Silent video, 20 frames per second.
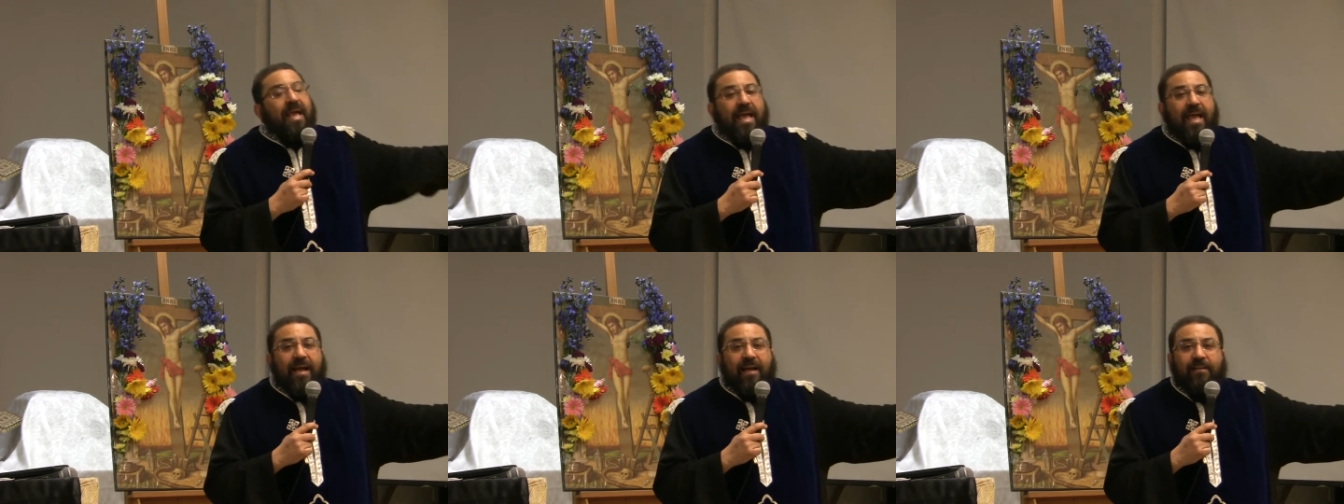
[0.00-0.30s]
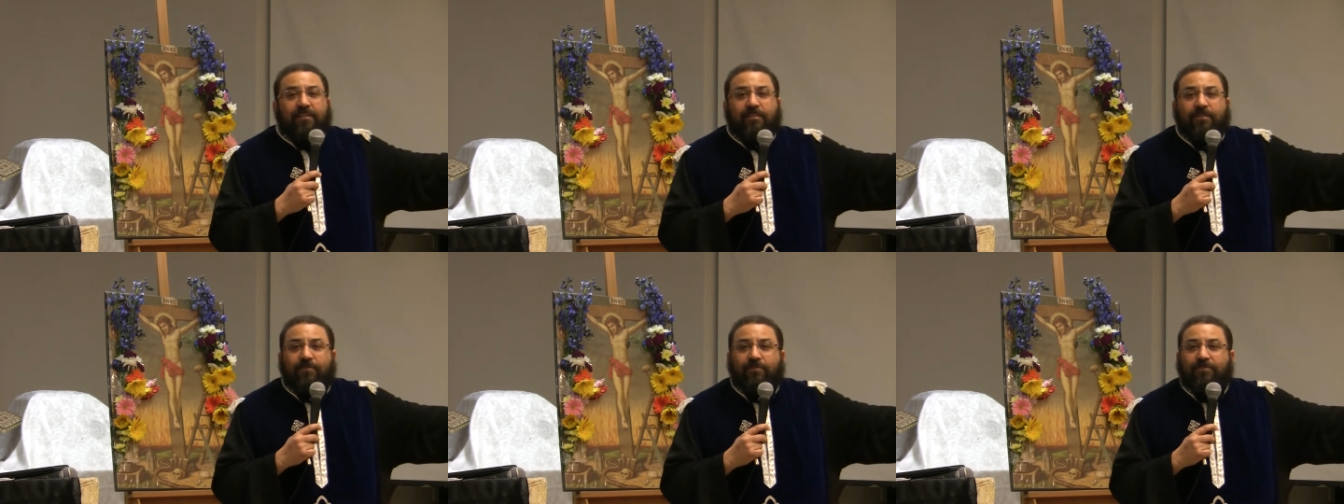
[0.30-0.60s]

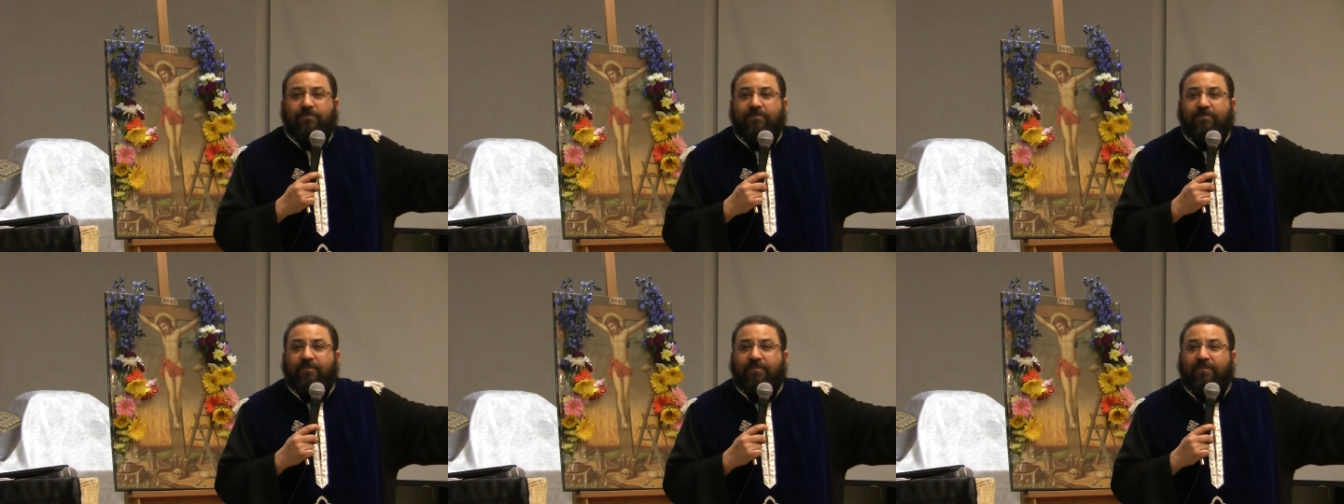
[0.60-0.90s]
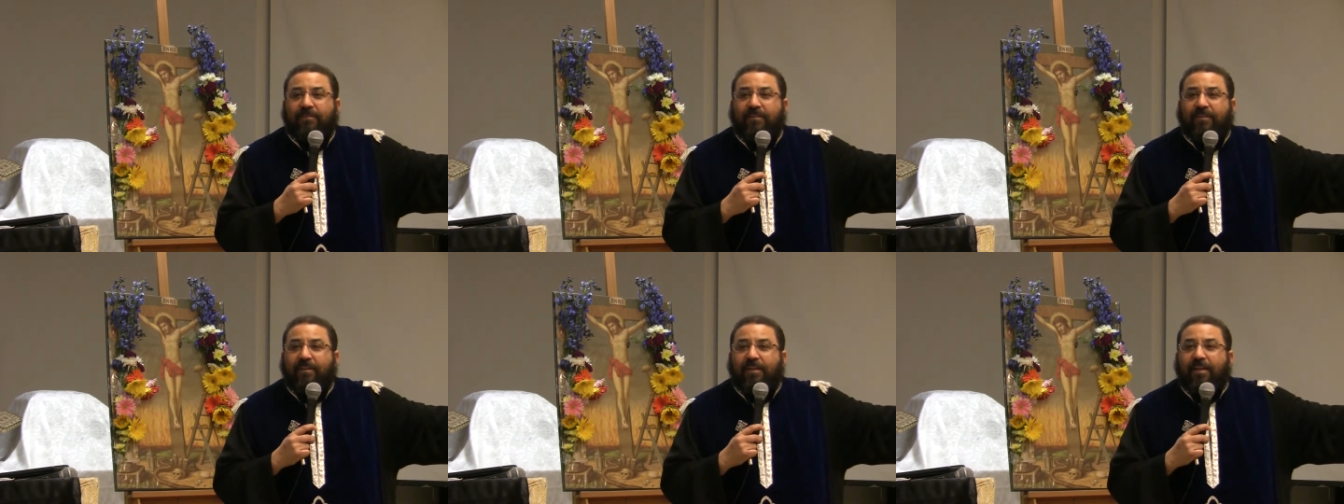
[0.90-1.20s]
active,
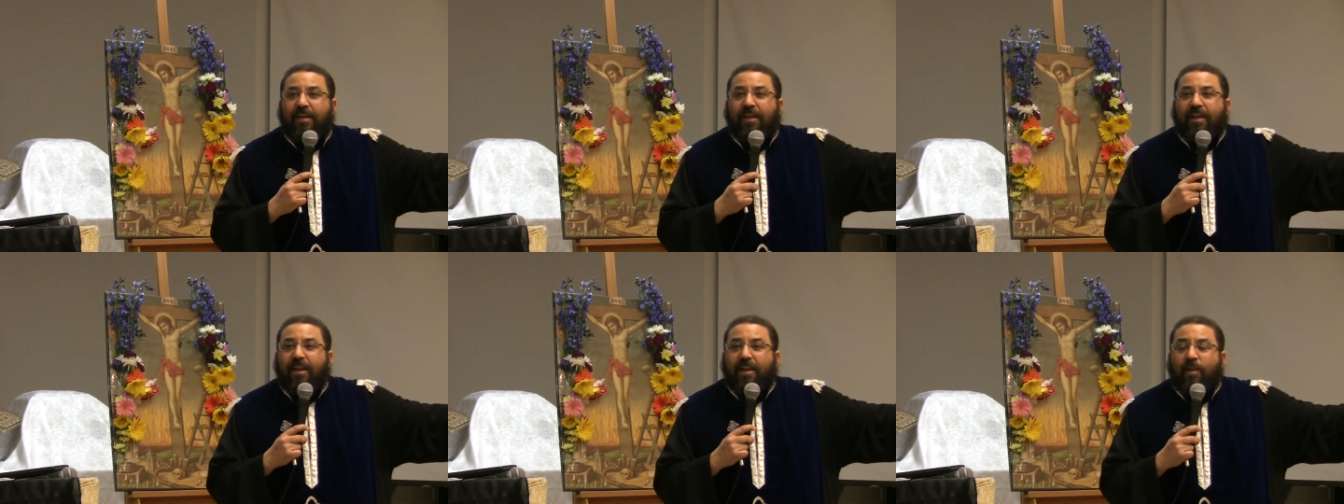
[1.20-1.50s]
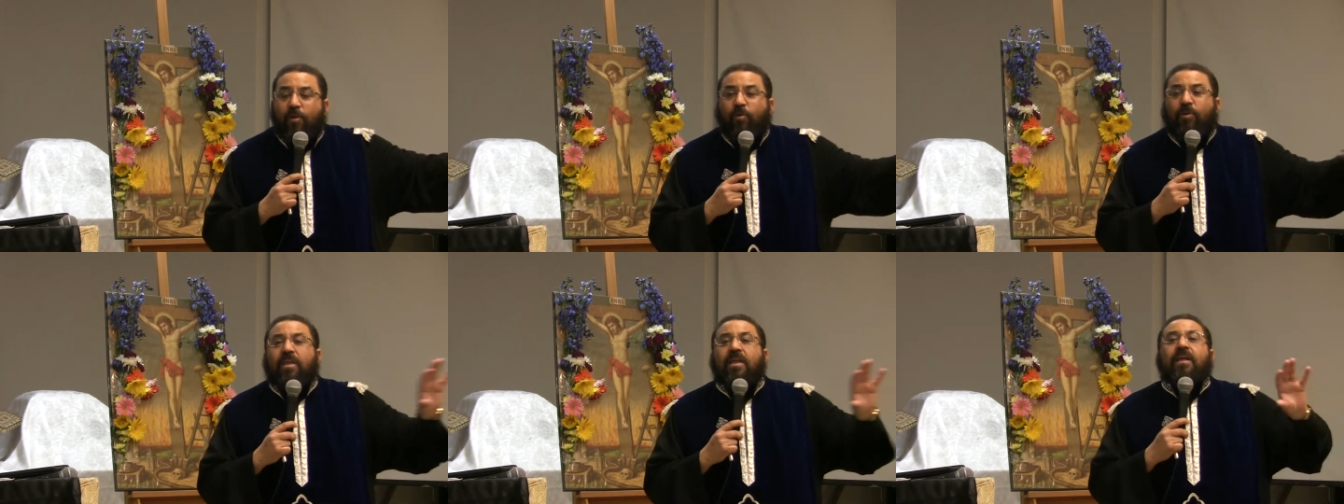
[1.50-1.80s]

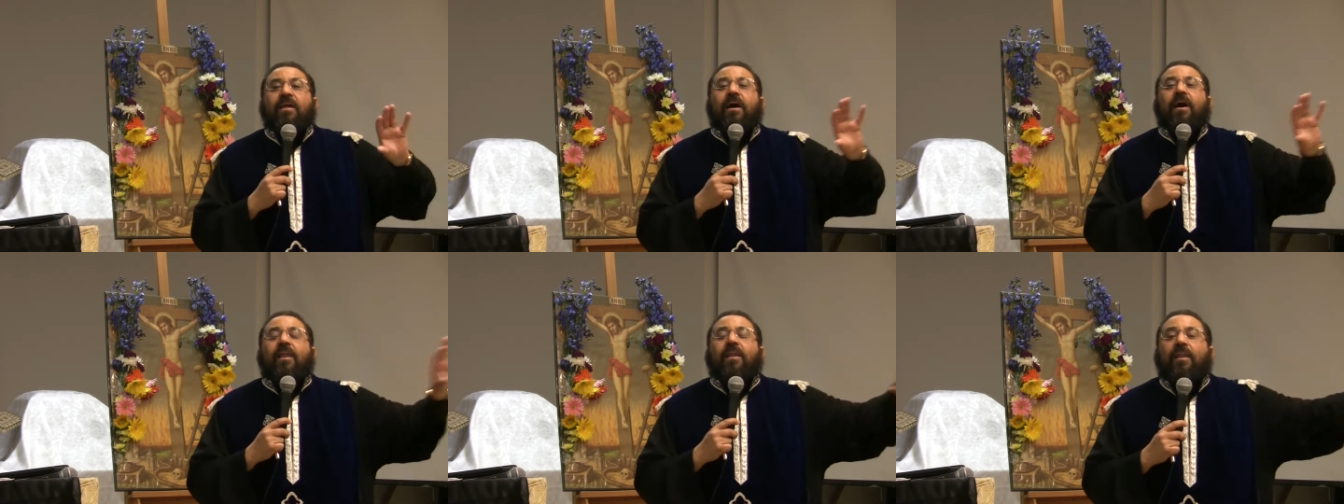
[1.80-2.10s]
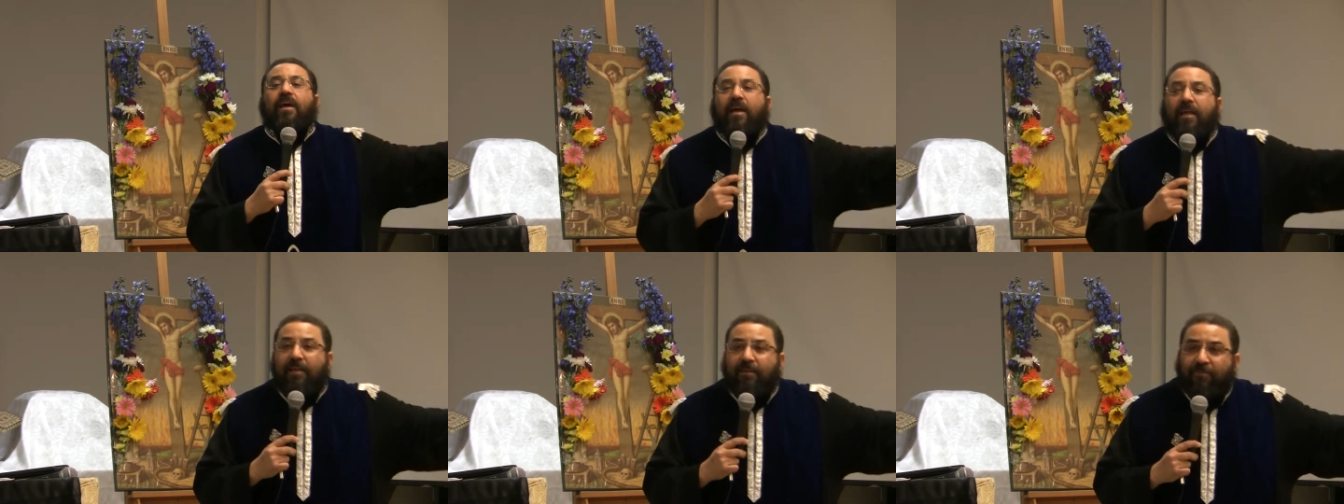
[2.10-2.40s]
looking
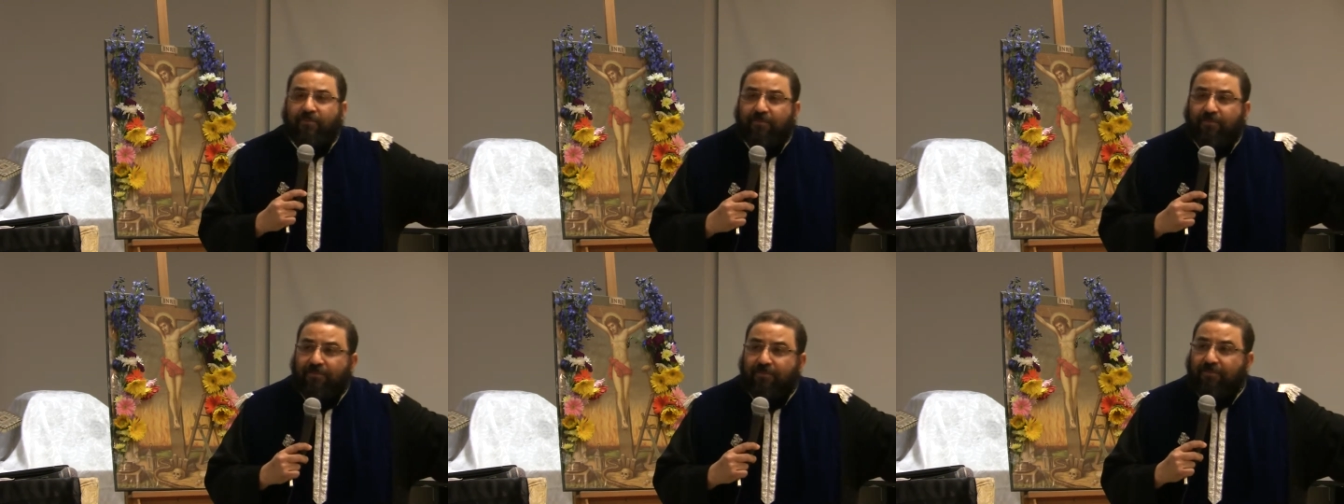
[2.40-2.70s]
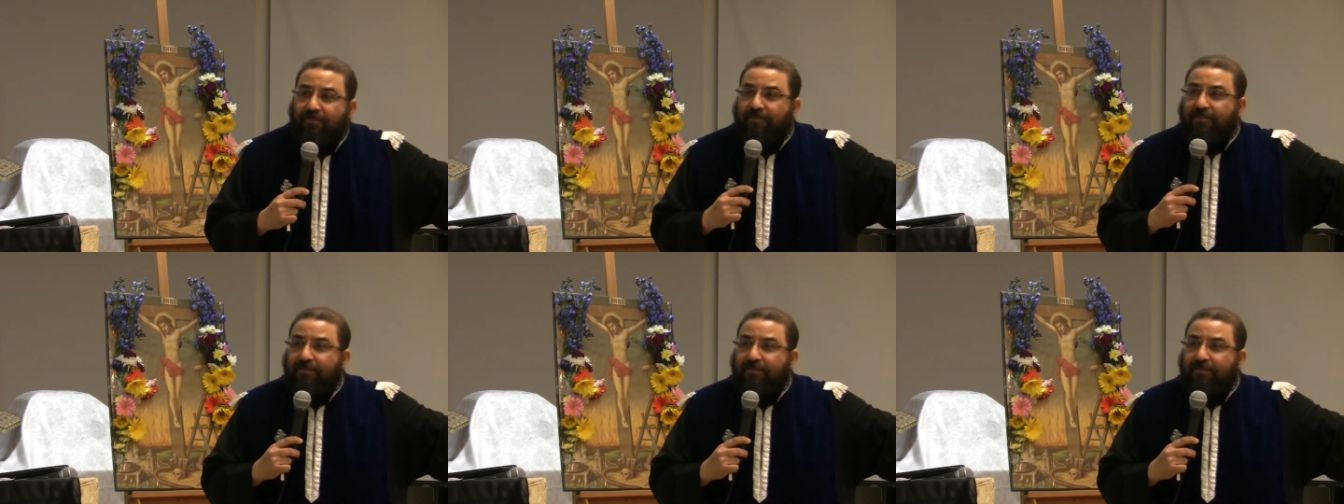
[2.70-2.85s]
alive,